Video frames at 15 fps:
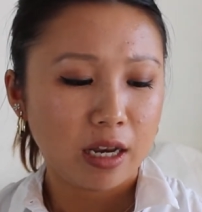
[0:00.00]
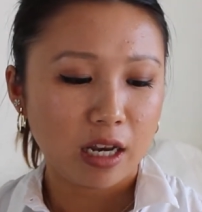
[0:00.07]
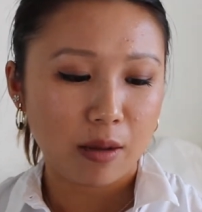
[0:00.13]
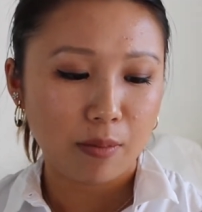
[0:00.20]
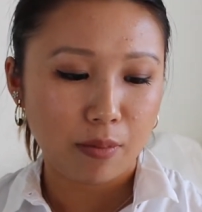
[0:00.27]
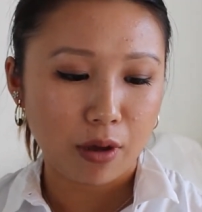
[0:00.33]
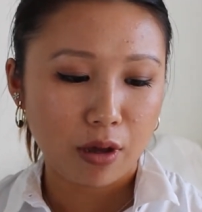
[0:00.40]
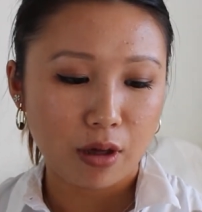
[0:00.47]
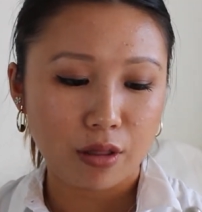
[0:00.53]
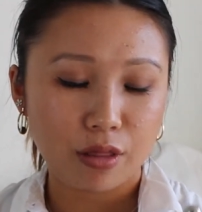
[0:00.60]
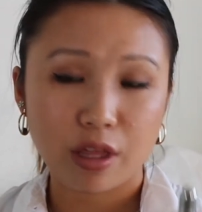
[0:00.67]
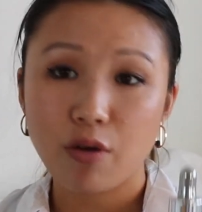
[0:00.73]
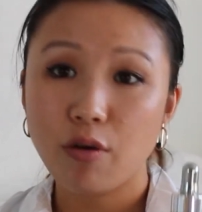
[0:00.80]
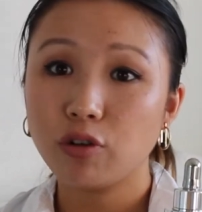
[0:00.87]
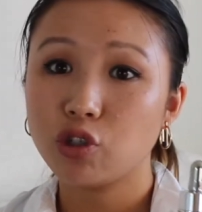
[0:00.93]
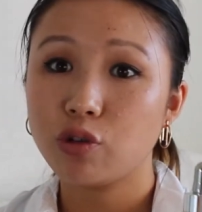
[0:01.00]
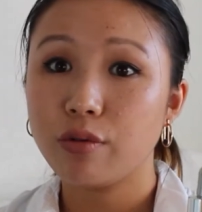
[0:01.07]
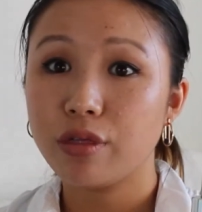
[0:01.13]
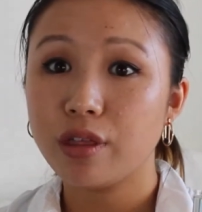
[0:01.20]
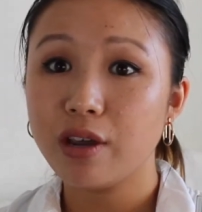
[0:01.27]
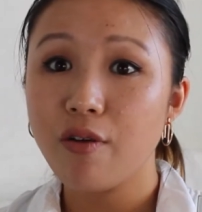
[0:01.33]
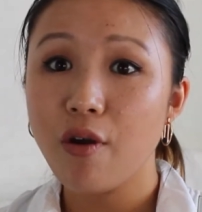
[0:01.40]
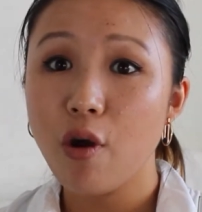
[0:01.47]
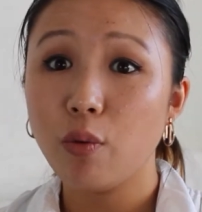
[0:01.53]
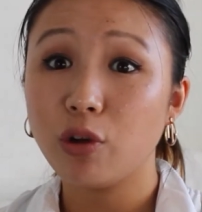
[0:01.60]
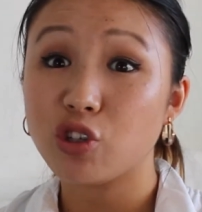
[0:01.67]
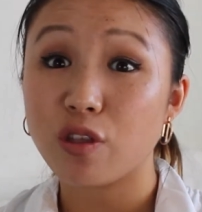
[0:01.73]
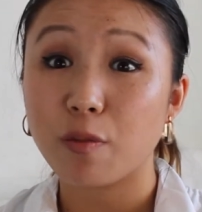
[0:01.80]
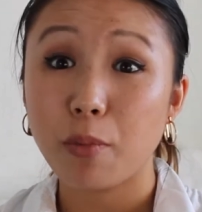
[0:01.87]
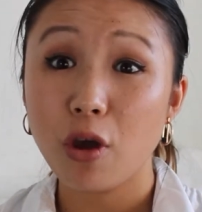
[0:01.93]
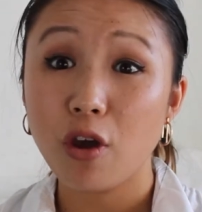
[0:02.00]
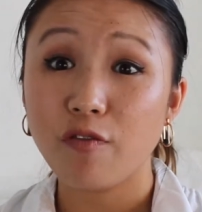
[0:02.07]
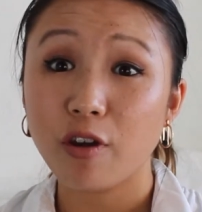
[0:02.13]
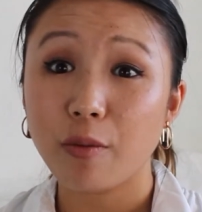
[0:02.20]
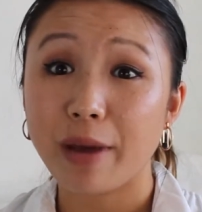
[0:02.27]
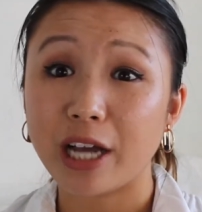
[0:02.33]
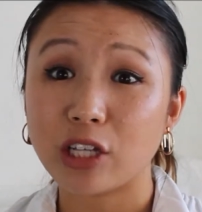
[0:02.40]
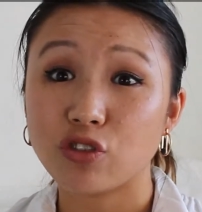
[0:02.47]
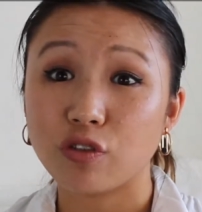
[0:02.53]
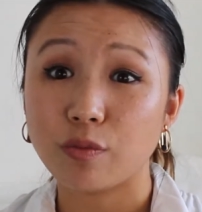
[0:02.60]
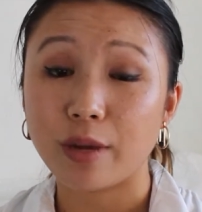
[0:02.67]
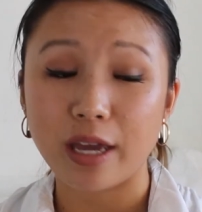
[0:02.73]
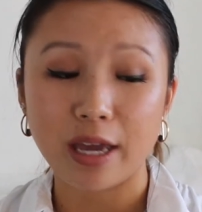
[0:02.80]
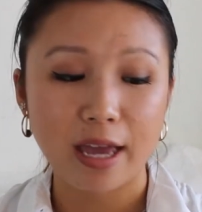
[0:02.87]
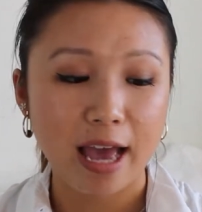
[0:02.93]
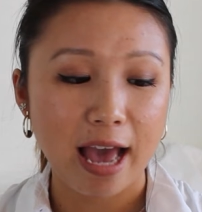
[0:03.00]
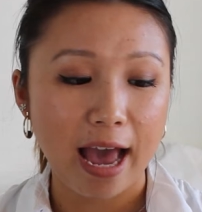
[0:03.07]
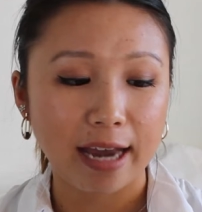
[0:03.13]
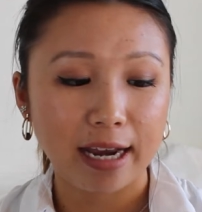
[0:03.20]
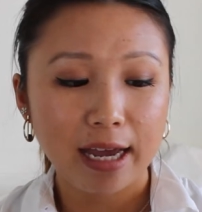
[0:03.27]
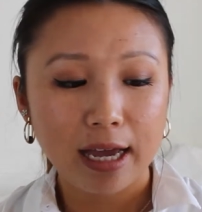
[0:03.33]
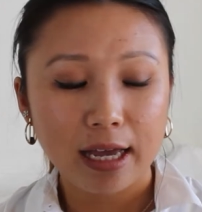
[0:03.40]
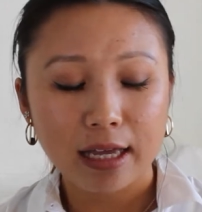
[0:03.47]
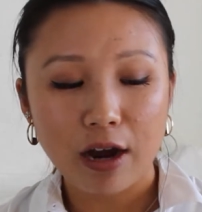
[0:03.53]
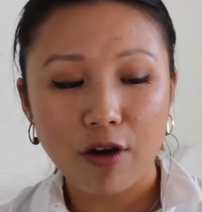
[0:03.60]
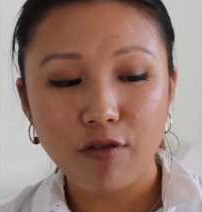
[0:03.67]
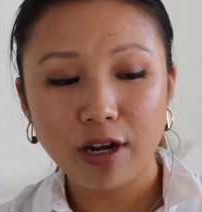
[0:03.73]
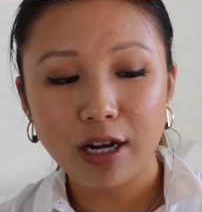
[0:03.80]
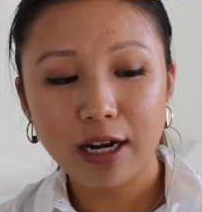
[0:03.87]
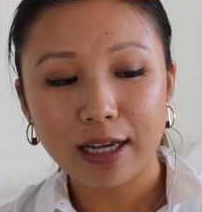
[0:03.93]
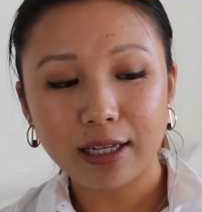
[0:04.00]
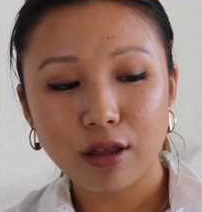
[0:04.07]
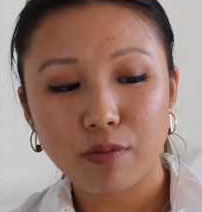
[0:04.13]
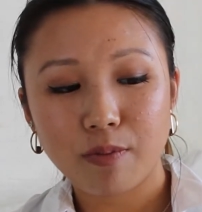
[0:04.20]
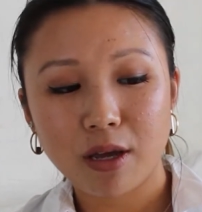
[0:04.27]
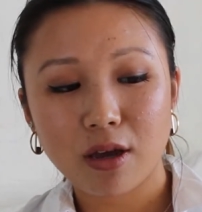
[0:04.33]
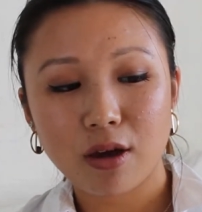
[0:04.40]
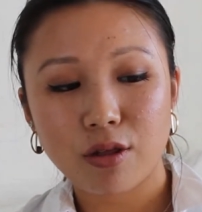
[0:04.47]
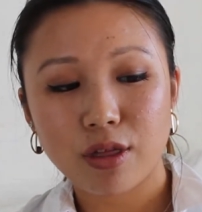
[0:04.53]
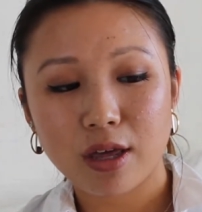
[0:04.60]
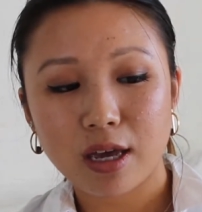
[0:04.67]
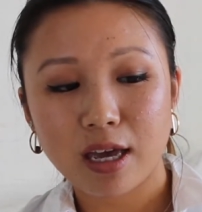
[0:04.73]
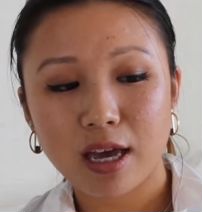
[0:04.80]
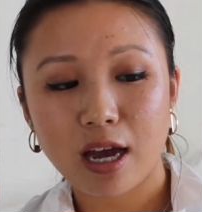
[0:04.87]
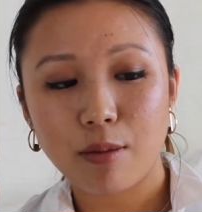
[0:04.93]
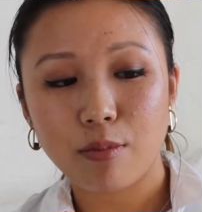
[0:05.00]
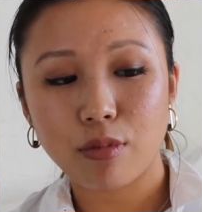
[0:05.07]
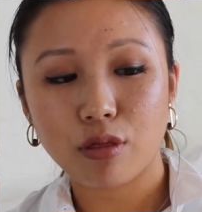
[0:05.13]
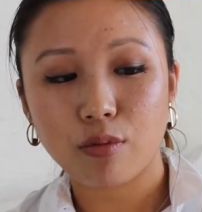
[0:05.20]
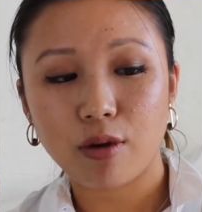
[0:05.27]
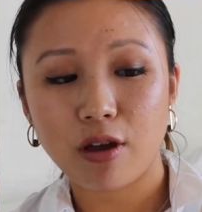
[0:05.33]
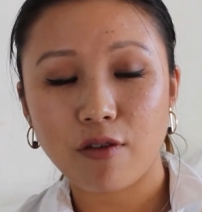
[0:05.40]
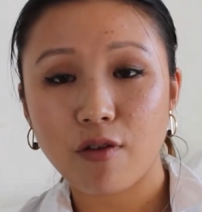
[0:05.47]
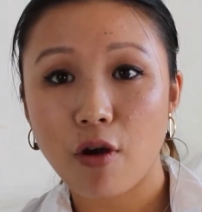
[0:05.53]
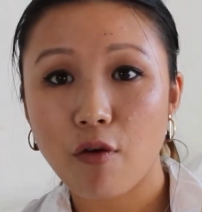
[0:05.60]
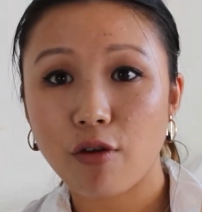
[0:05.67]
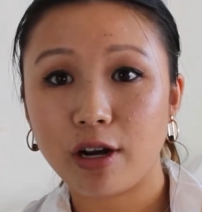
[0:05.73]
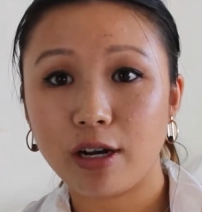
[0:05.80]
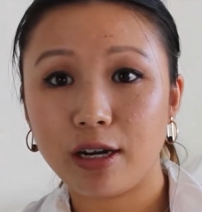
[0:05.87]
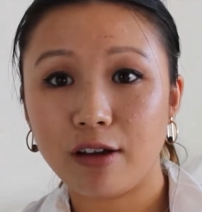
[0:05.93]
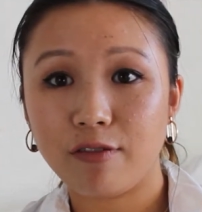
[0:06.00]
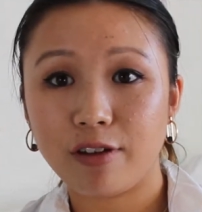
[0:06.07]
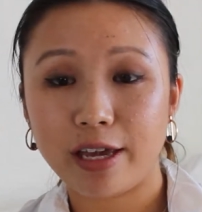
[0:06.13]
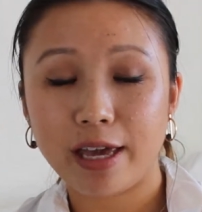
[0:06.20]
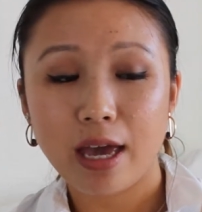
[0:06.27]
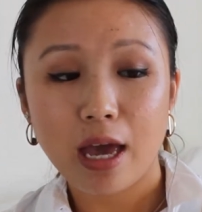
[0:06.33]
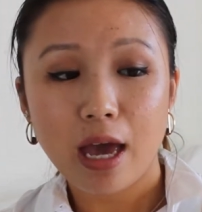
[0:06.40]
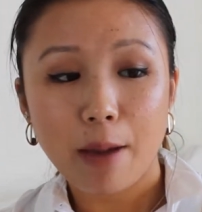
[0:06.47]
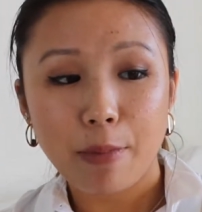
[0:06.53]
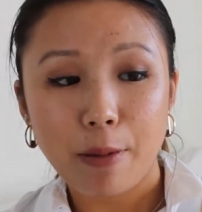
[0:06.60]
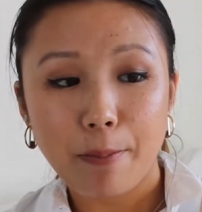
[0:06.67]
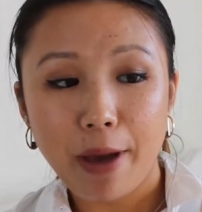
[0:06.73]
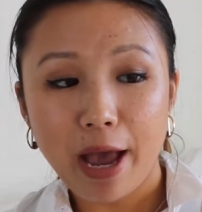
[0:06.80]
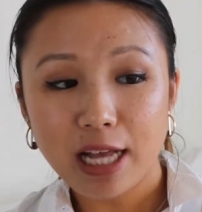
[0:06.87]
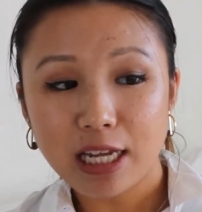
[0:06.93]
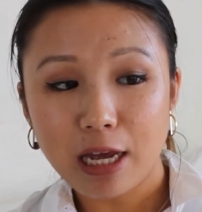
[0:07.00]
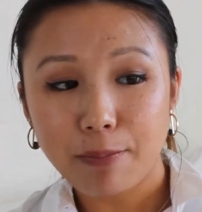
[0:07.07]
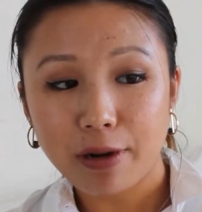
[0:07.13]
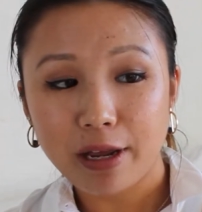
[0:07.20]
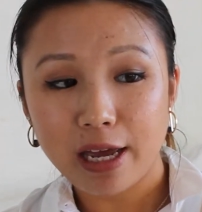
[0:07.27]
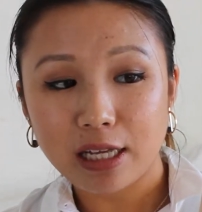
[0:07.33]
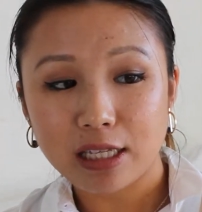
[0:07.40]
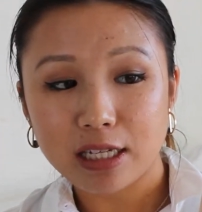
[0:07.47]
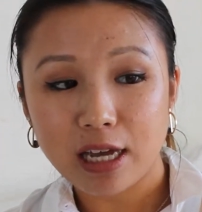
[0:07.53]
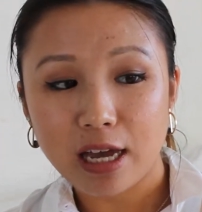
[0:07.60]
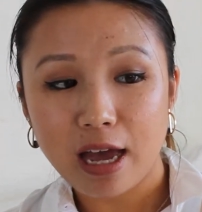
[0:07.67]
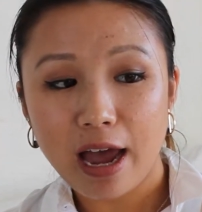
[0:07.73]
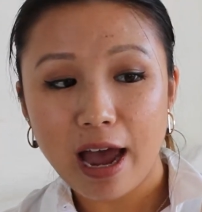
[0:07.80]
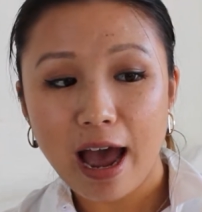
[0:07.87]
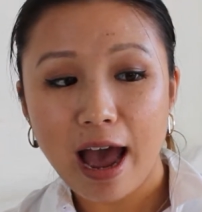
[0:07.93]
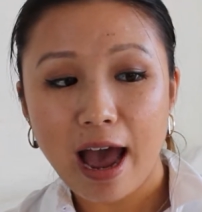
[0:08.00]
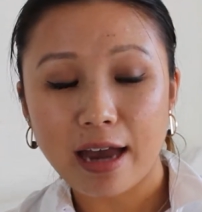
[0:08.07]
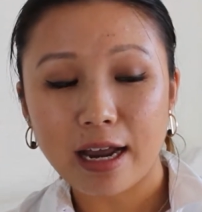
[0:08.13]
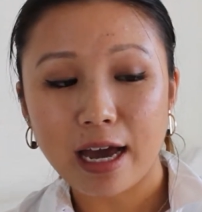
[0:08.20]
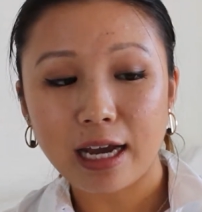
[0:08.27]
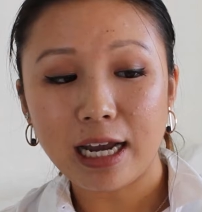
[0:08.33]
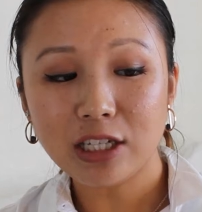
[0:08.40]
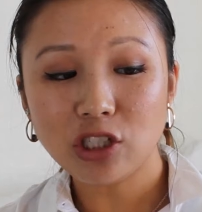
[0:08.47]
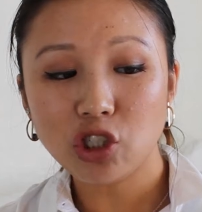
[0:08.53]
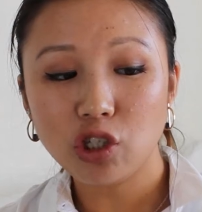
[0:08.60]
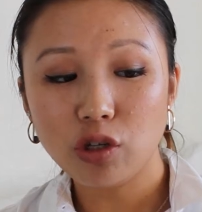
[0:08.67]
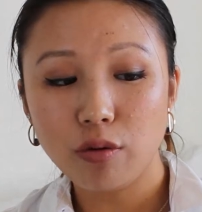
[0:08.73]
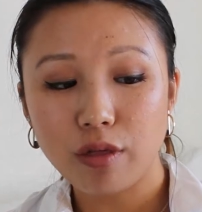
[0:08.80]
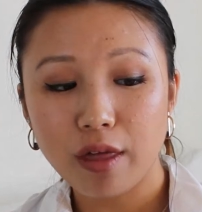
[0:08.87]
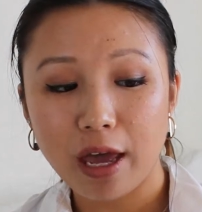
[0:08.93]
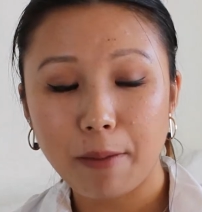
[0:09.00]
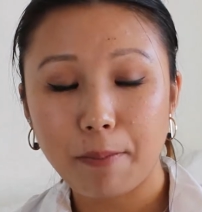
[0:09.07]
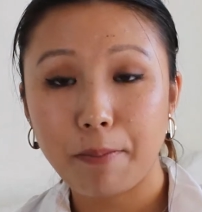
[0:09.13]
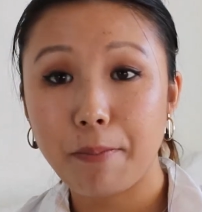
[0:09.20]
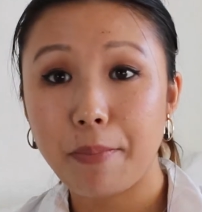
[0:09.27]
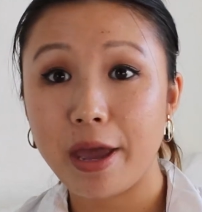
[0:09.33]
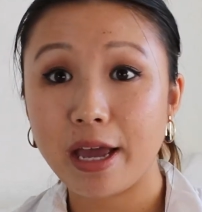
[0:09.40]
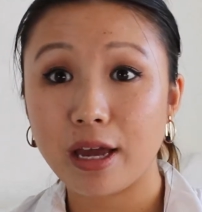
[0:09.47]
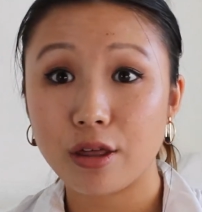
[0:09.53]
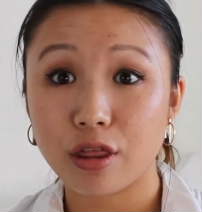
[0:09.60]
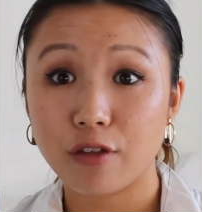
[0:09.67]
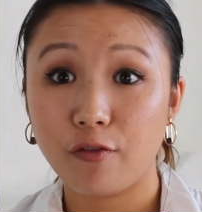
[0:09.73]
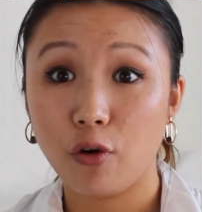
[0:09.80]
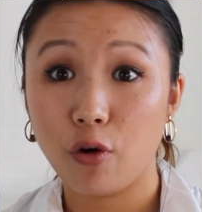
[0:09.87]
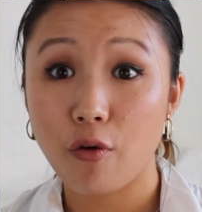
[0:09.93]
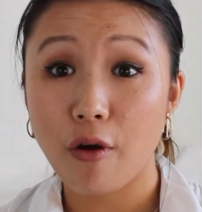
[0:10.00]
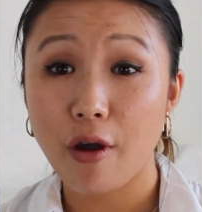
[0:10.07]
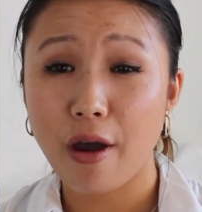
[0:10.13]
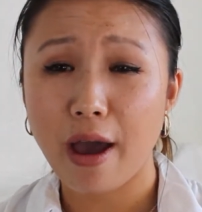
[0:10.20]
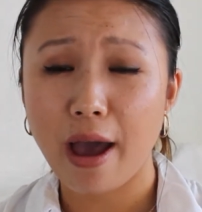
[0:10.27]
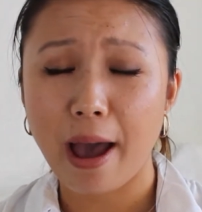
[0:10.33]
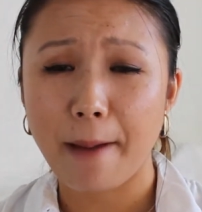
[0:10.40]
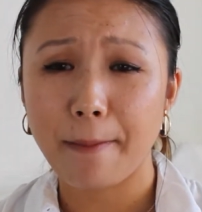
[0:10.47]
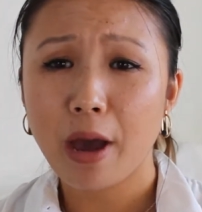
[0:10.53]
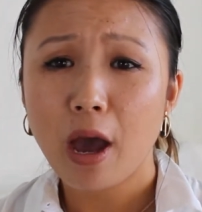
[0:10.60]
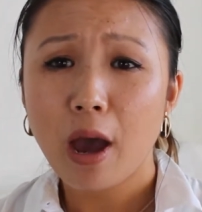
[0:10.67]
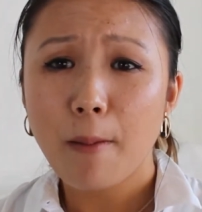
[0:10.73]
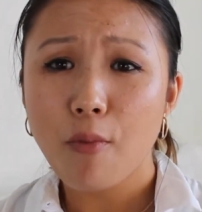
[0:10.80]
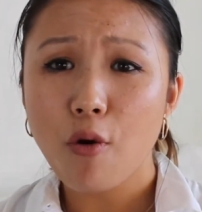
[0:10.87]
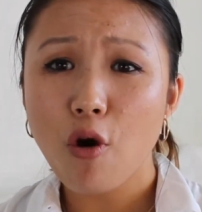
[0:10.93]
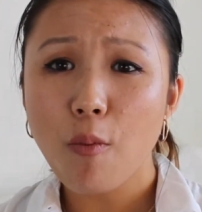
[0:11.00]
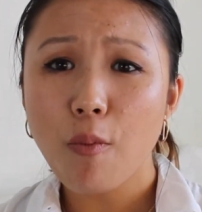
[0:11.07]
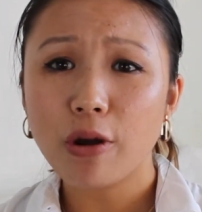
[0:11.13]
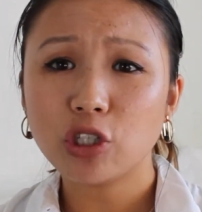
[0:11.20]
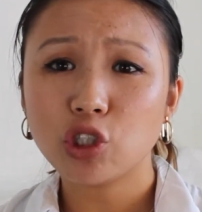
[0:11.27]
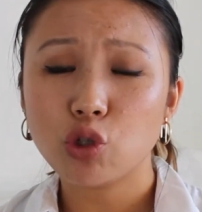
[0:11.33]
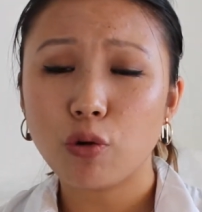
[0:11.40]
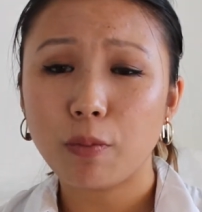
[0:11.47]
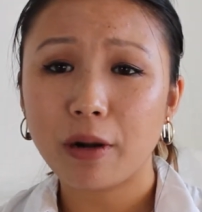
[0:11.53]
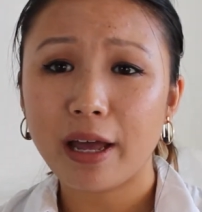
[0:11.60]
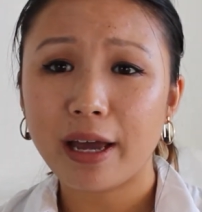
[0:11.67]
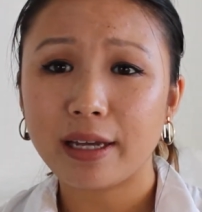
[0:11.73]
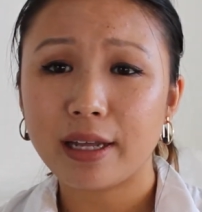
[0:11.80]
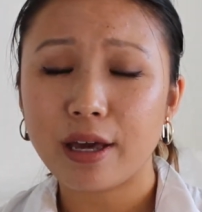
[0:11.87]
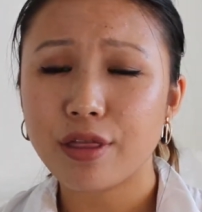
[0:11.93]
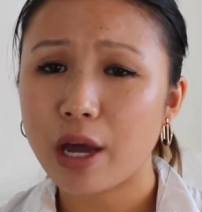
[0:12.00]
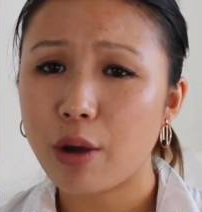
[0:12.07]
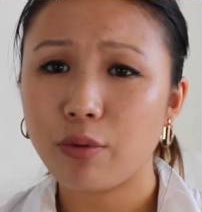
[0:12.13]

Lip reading: number 020, which is a perfect match for me, and I really like this because it comes with a really lovely pipette applicator, and I like to use a big Sephora Pro brush to apply this.